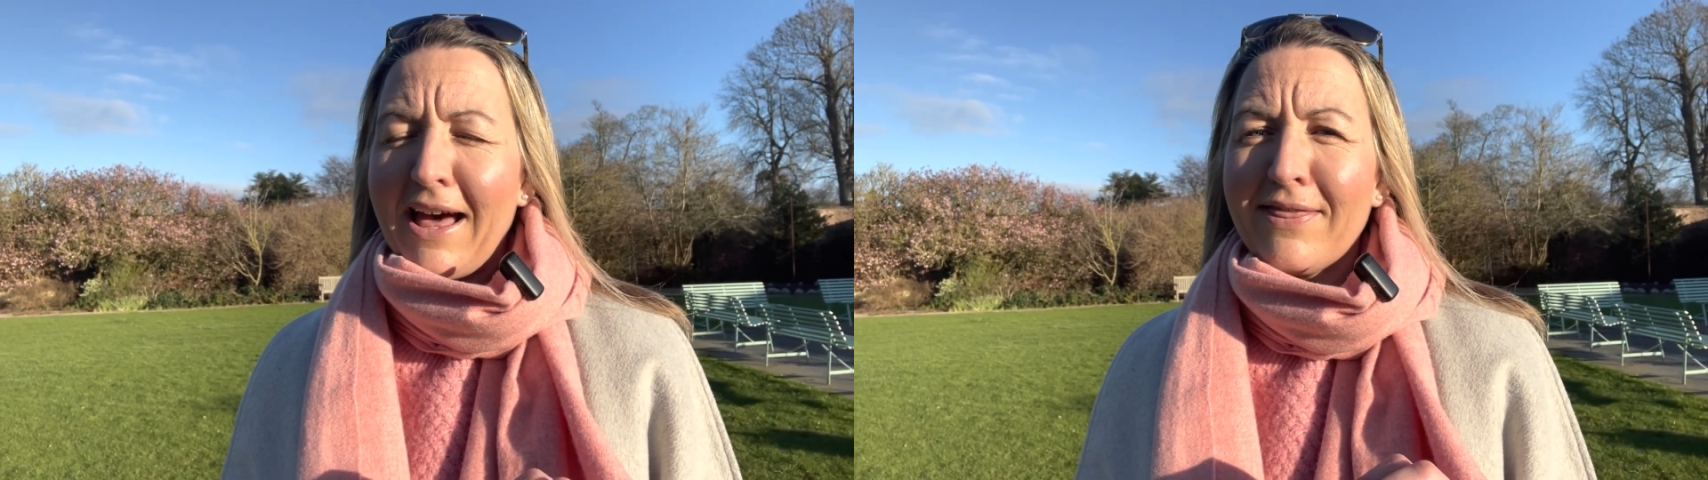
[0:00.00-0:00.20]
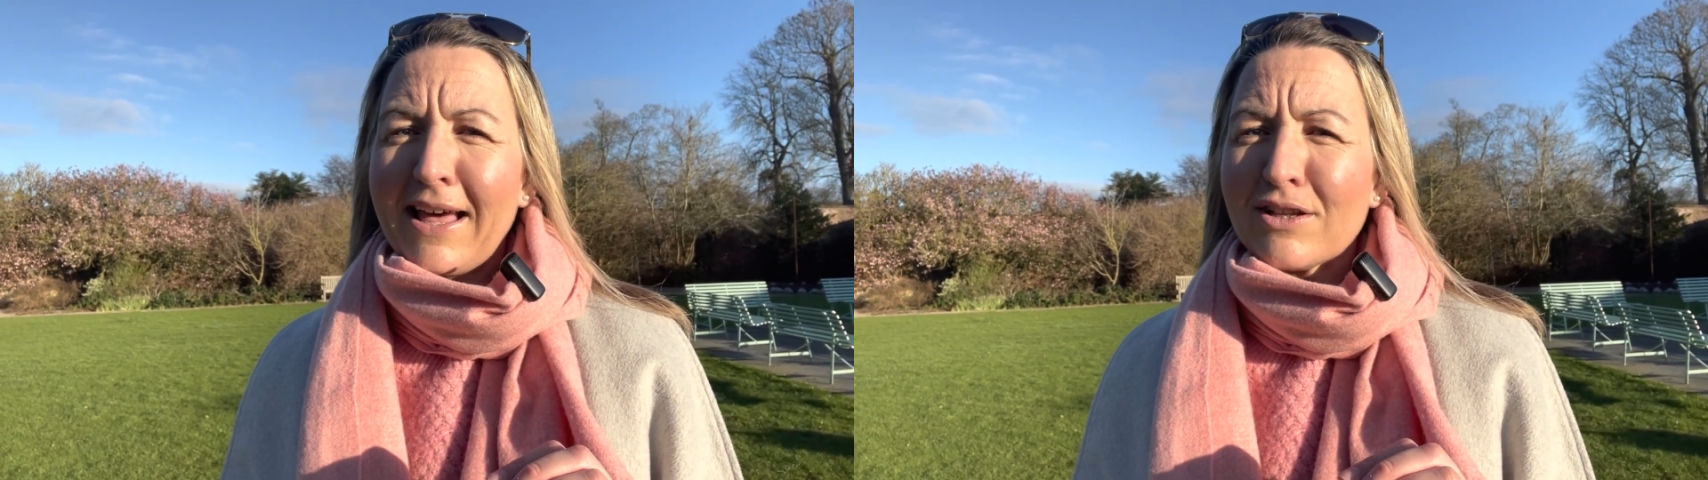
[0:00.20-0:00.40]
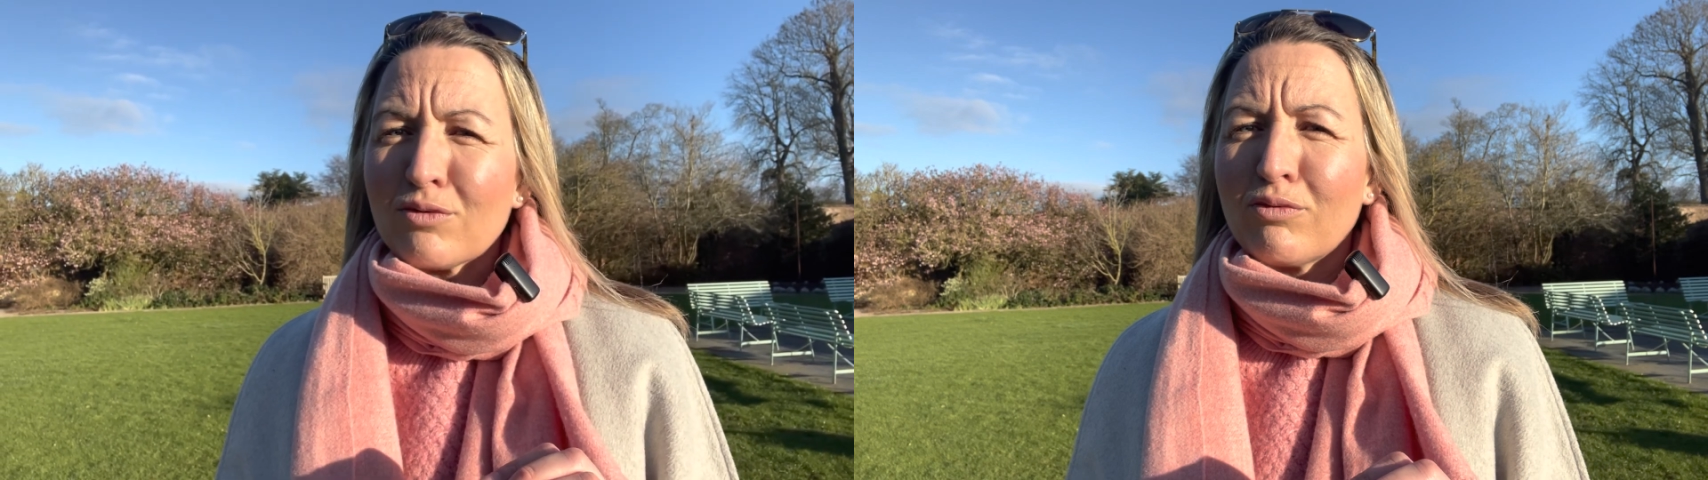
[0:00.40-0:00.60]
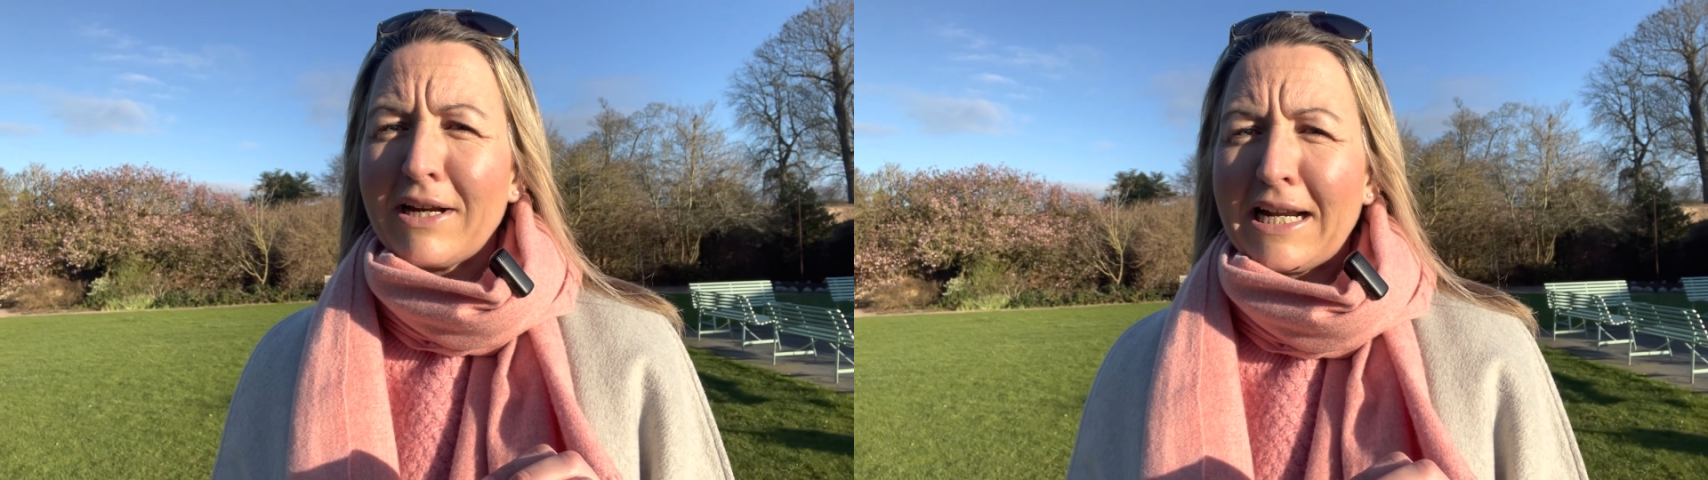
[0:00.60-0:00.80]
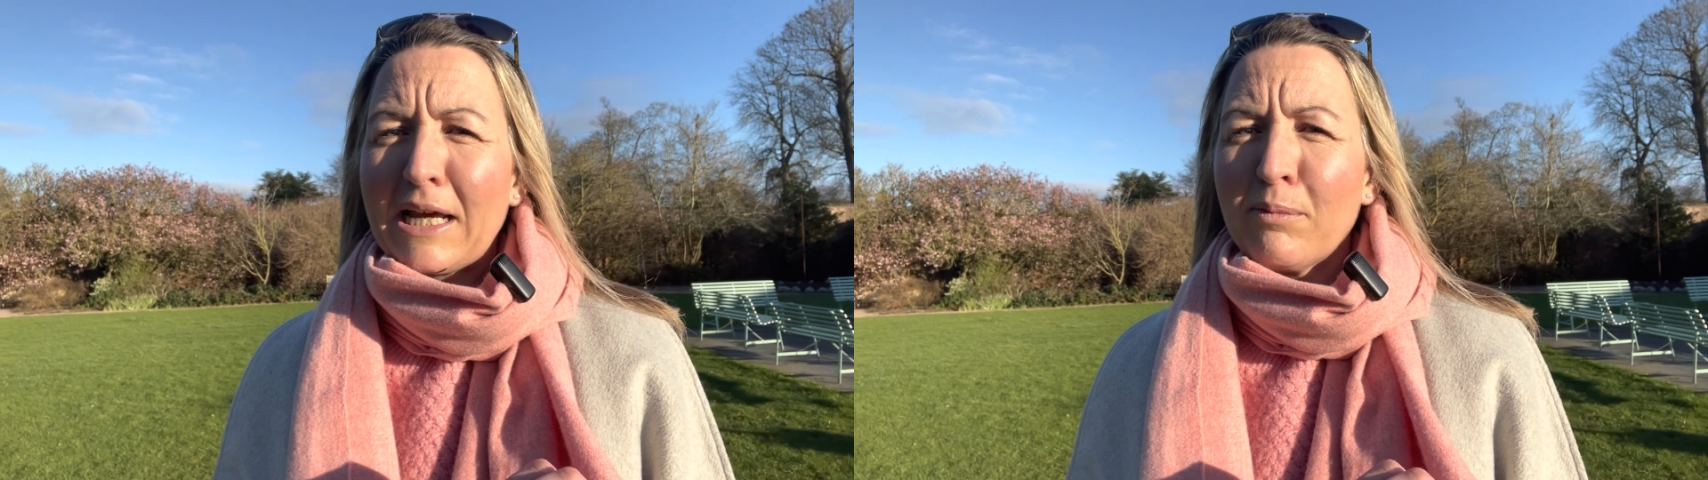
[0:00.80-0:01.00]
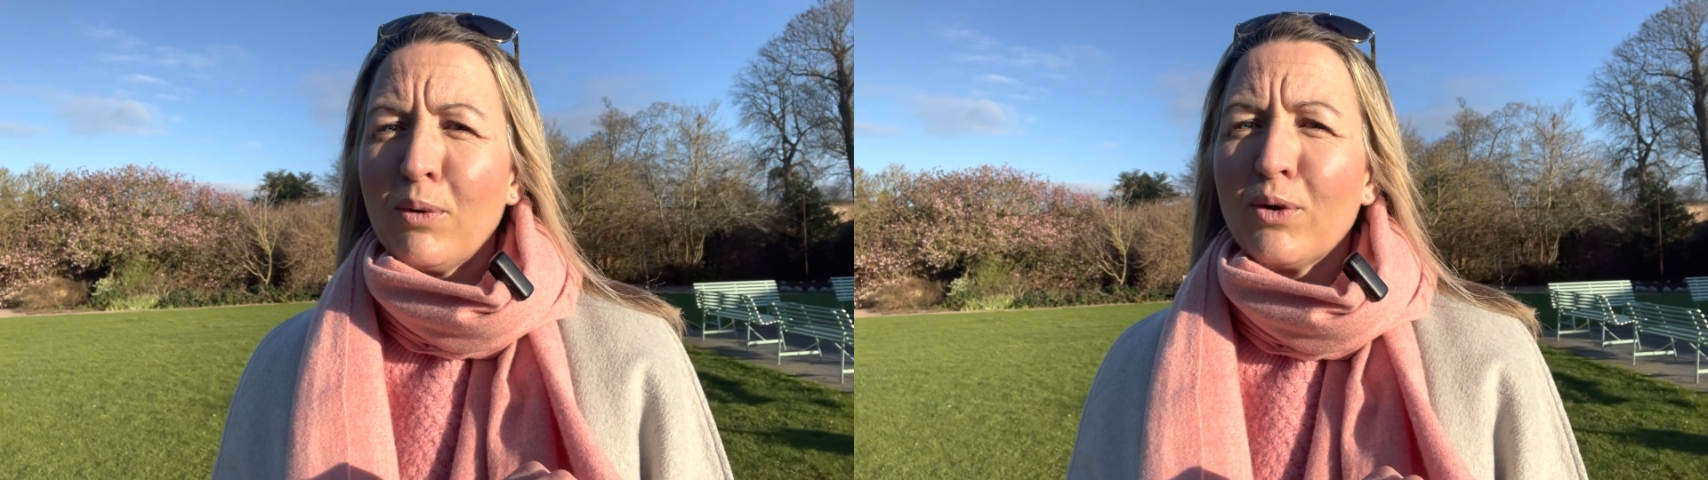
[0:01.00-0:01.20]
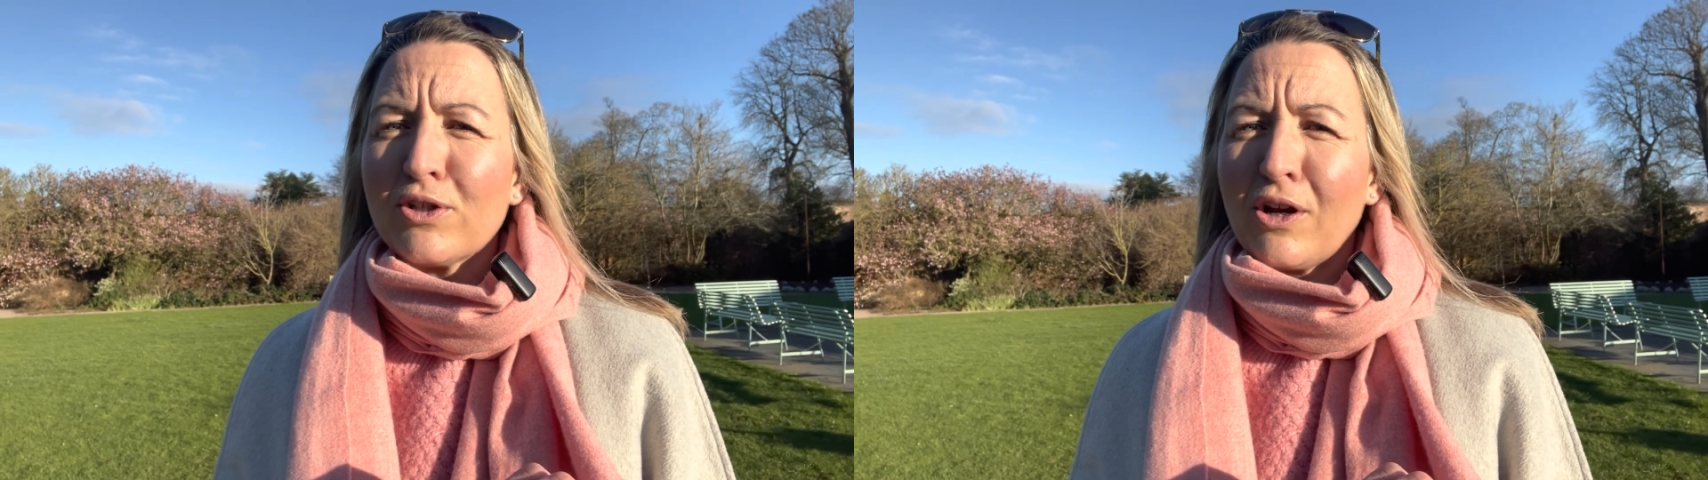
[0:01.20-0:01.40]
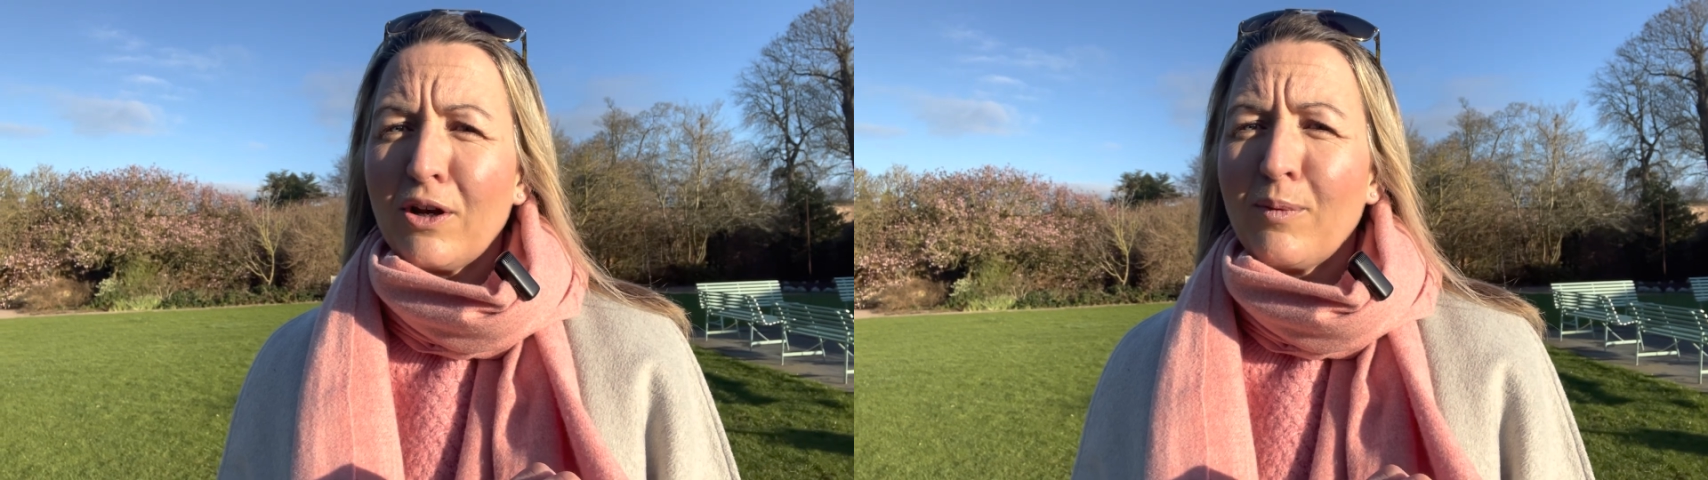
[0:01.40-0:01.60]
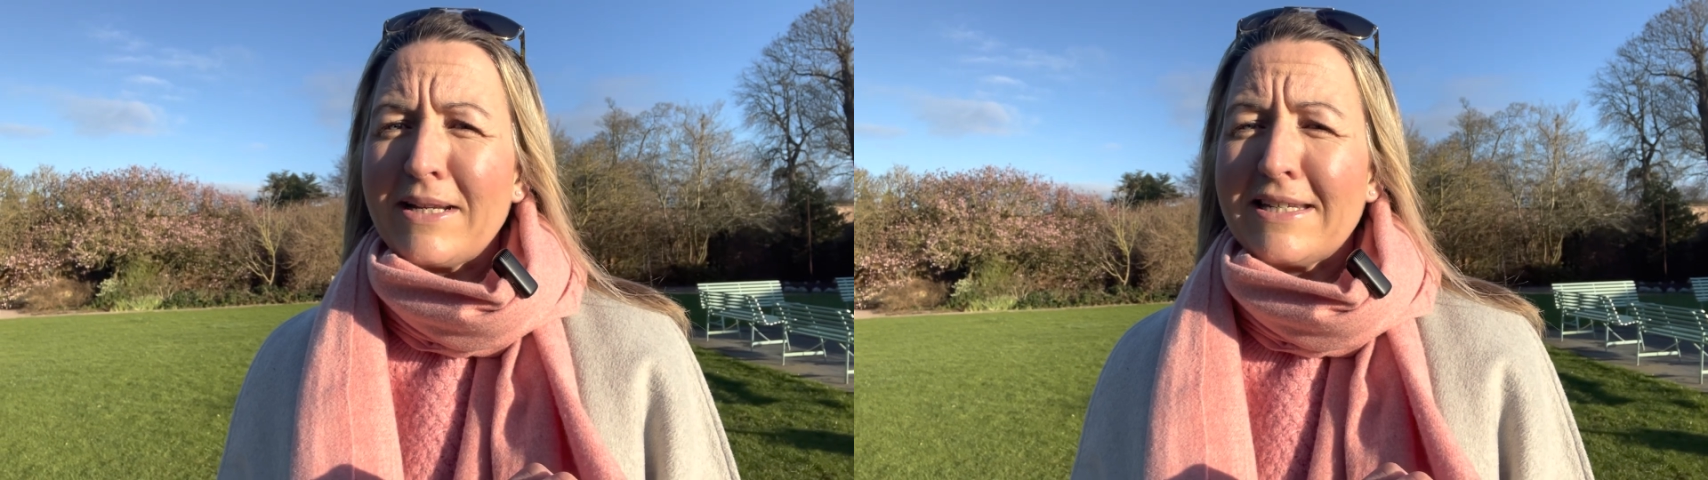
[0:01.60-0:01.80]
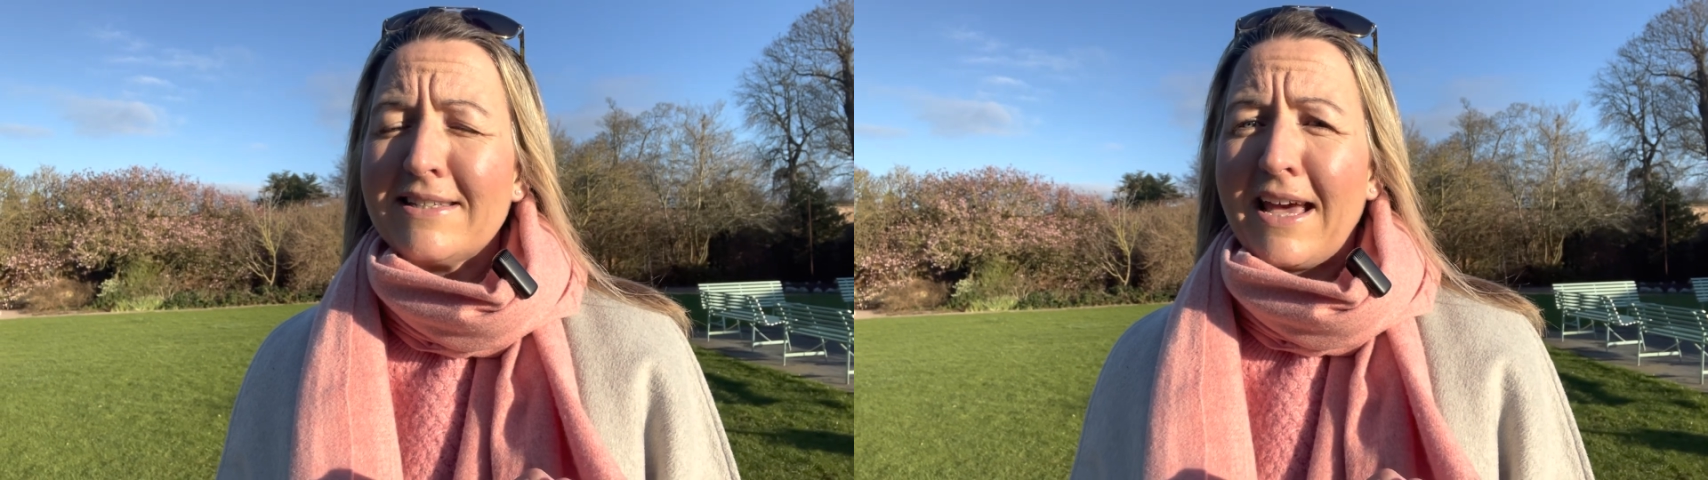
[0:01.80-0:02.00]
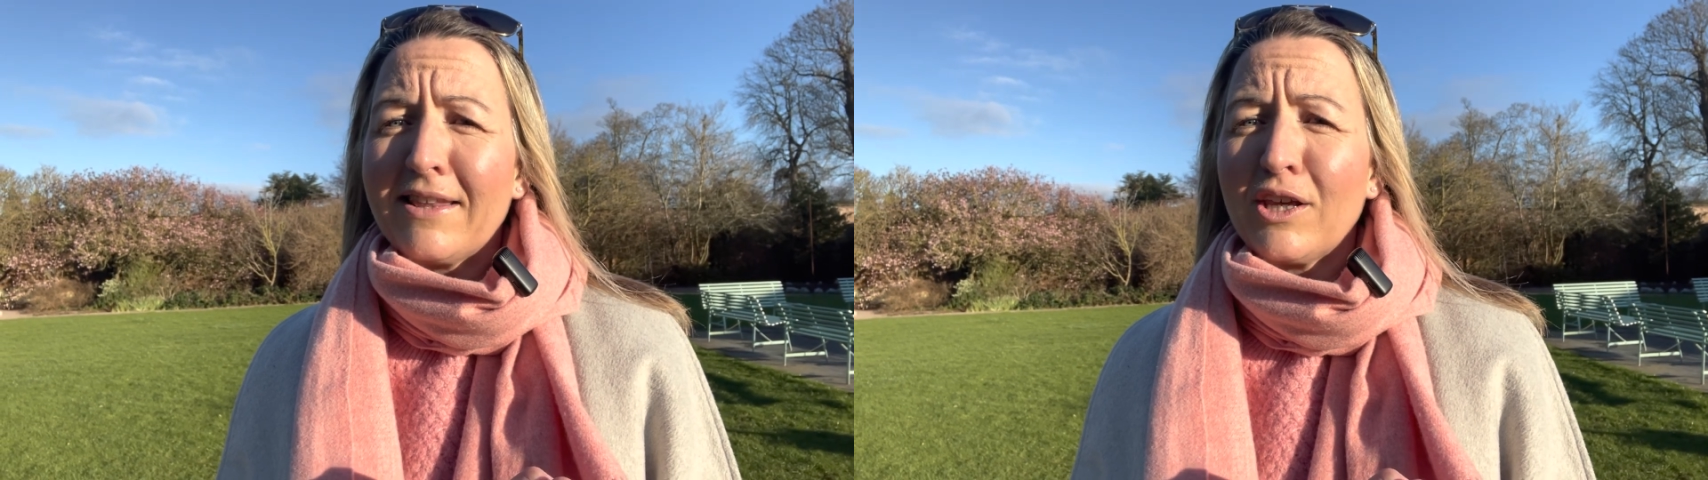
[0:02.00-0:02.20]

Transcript: and that's really important on the wedding day,